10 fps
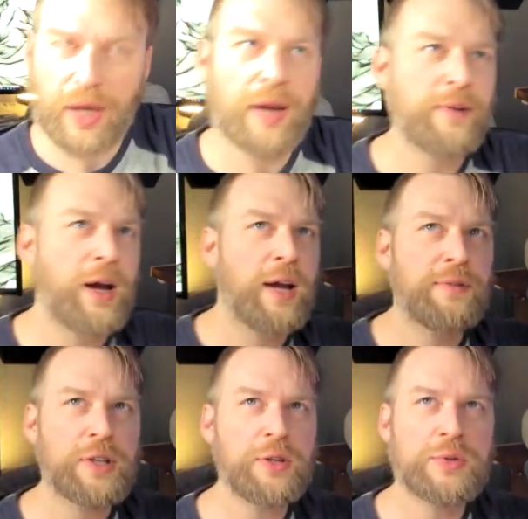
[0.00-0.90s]
I
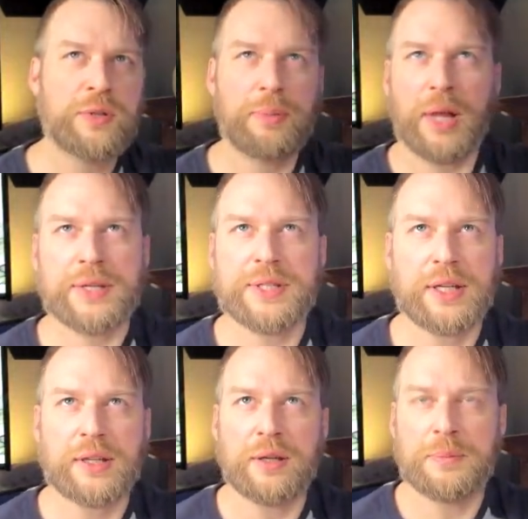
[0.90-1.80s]
haven't used the
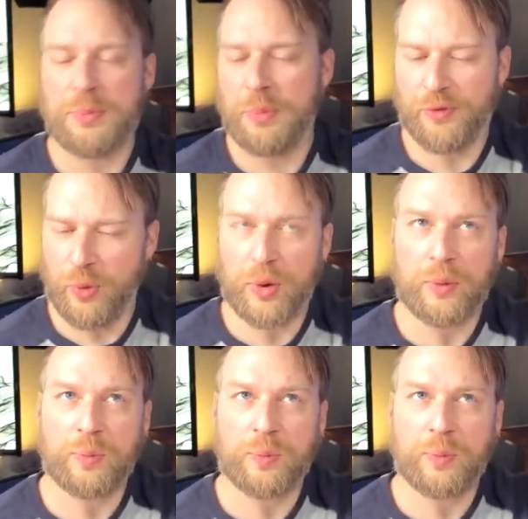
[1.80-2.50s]
plastic nibs before,